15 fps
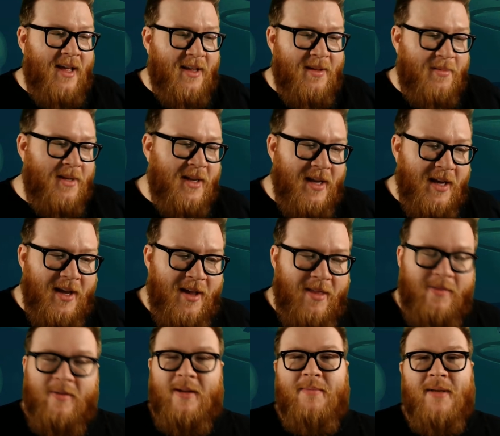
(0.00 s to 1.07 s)
I mean,
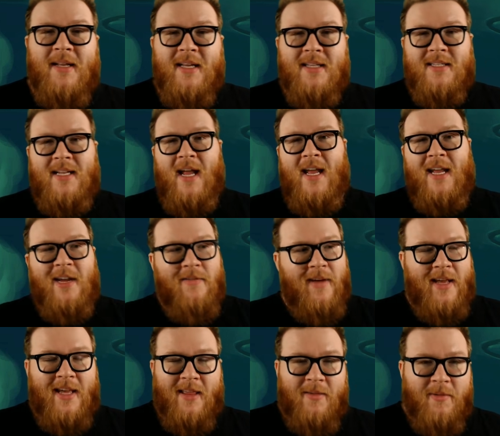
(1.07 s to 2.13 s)
three minions dying here if
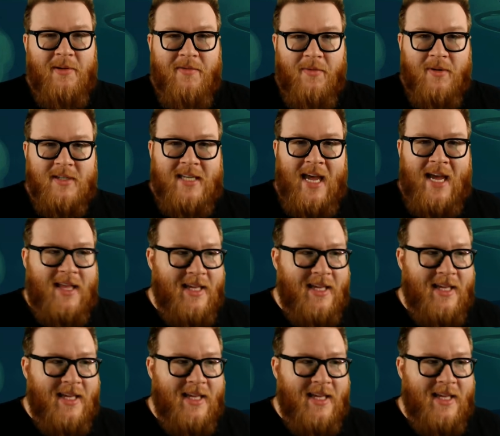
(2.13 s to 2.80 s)
I can get three or four attack.